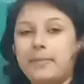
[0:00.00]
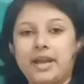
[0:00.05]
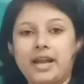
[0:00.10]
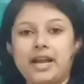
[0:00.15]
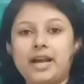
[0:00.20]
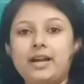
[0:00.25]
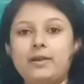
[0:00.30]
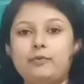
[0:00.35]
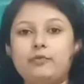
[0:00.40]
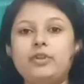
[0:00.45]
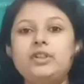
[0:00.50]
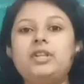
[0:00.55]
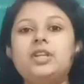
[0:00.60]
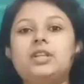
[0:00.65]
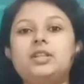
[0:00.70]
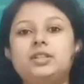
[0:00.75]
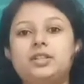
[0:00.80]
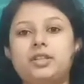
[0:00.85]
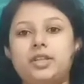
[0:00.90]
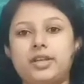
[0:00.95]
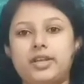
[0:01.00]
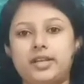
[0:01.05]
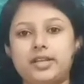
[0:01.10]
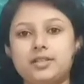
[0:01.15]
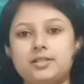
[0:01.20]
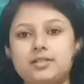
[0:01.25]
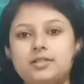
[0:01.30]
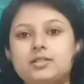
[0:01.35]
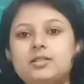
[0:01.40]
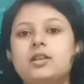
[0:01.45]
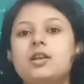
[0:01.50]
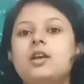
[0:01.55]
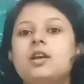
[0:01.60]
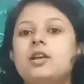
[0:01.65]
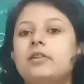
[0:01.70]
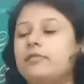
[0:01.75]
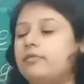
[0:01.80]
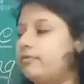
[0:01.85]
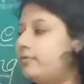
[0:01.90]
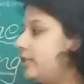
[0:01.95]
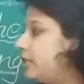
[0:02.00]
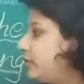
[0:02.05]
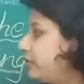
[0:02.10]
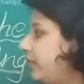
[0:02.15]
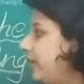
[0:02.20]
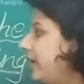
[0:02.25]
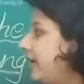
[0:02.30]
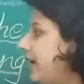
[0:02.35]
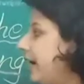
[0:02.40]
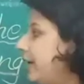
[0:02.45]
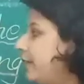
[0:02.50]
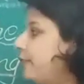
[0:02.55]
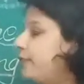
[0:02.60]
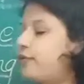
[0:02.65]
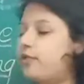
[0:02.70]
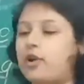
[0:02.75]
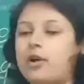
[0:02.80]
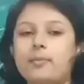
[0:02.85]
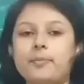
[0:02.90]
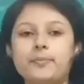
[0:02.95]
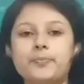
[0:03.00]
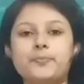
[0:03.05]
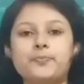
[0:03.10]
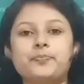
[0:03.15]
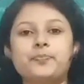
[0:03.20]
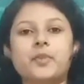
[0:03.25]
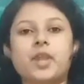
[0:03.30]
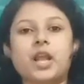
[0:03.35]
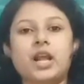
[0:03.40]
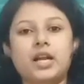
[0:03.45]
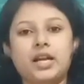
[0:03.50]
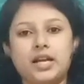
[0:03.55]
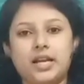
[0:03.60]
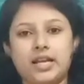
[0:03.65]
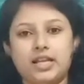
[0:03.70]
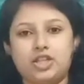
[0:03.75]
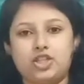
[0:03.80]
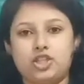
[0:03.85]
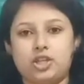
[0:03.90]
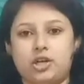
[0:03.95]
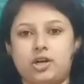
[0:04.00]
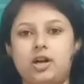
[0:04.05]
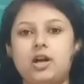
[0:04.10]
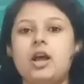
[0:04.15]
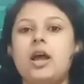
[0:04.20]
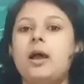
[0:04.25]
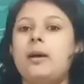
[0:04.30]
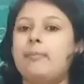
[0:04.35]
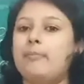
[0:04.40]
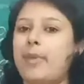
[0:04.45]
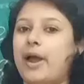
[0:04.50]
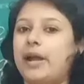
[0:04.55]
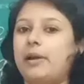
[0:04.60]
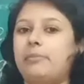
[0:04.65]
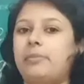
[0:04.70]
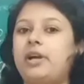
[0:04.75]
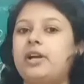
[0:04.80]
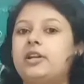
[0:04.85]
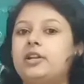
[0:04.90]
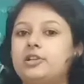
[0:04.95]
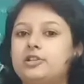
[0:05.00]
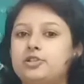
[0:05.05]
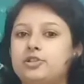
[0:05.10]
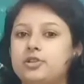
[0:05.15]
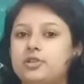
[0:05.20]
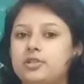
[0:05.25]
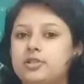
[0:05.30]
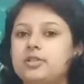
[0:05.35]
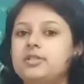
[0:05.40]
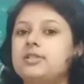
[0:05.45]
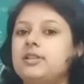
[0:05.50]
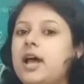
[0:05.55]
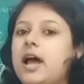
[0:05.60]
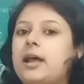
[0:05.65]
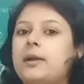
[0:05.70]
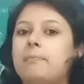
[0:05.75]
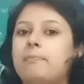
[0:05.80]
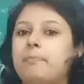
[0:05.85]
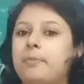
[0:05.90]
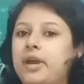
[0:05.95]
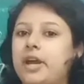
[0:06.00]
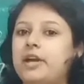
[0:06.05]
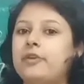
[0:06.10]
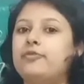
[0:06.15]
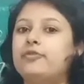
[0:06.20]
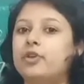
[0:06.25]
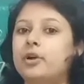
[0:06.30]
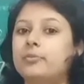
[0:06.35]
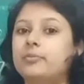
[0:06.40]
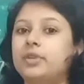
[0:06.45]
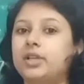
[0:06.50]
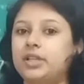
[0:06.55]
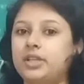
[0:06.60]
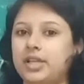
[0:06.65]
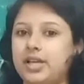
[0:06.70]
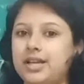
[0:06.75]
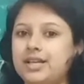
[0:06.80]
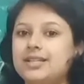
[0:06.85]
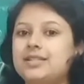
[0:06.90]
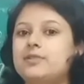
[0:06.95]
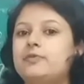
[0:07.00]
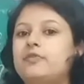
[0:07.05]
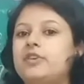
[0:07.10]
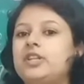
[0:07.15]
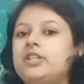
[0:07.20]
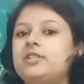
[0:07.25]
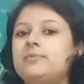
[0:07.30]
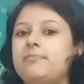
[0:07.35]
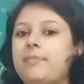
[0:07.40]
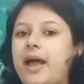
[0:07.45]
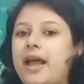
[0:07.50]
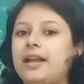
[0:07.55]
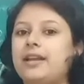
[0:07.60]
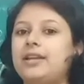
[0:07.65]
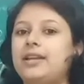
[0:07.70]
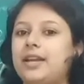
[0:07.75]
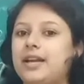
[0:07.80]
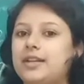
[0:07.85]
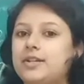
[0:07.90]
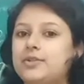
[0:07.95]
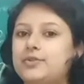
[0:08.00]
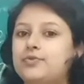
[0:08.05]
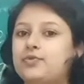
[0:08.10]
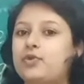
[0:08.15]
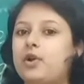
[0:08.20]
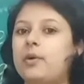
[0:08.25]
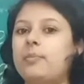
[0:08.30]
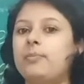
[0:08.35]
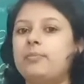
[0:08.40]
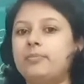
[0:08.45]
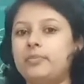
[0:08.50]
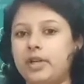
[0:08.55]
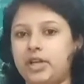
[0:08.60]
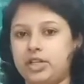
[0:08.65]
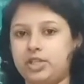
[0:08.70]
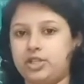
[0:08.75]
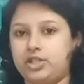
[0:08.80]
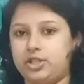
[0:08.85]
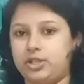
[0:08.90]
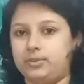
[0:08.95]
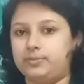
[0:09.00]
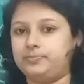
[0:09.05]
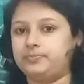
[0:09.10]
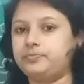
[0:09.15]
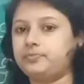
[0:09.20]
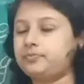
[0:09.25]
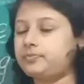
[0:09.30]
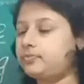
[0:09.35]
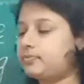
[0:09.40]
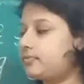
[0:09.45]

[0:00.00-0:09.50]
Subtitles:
made with the things which we get from nature. Man-made resources are made from the things which man gets from nature.